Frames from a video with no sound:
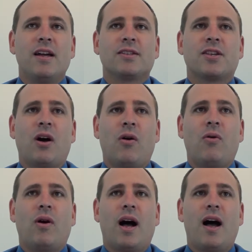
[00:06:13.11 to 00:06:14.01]

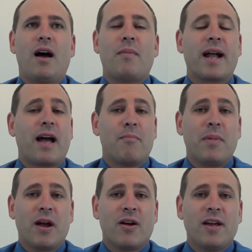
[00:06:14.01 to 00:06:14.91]
So I got
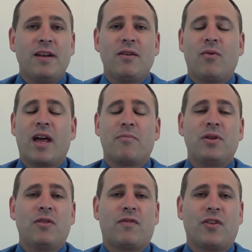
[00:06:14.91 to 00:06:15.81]
married, we had a
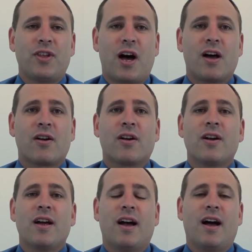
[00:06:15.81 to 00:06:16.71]
beautiful
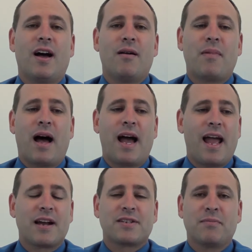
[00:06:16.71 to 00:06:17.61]
daughter. I
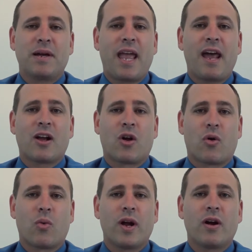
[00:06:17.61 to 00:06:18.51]
actually began a
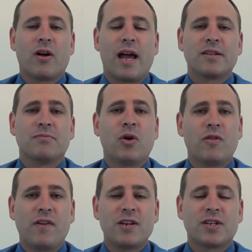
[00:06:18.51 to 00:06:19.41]
career as a
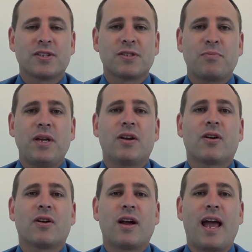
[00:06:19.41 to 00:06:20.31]
motivational
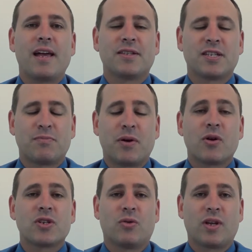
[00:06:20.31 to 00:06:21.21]
speaker, as a
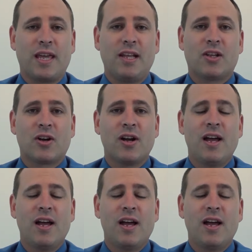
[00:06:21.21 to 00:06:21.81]
spiritual healer.